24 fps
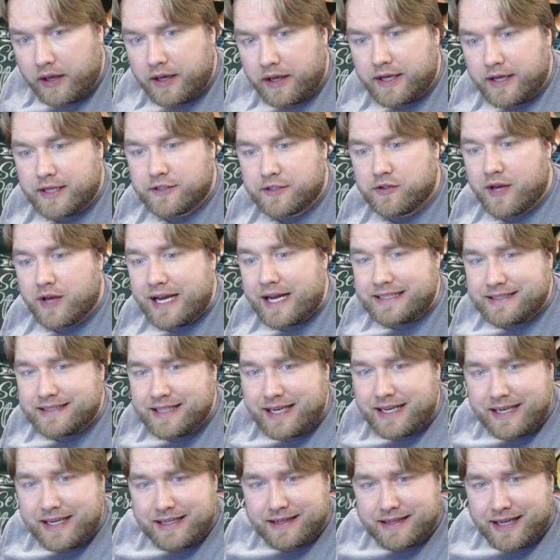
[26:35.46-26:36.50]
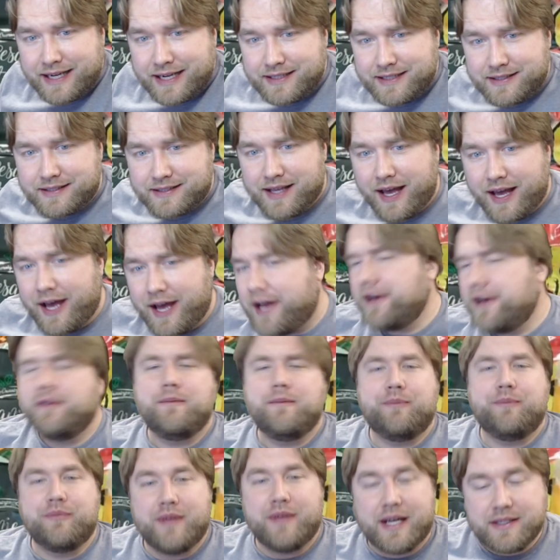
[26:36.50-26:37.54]
So that's it.
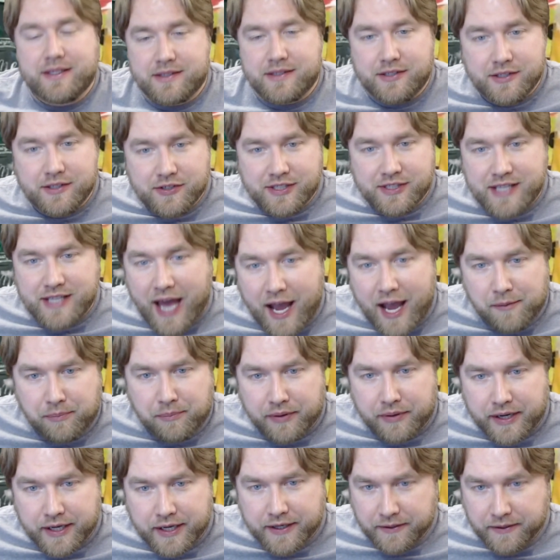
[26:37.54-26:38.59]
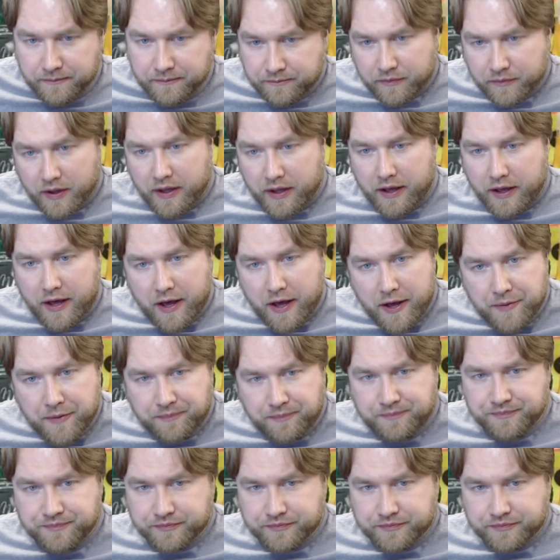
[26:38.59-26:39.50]
That's your snack break. Again,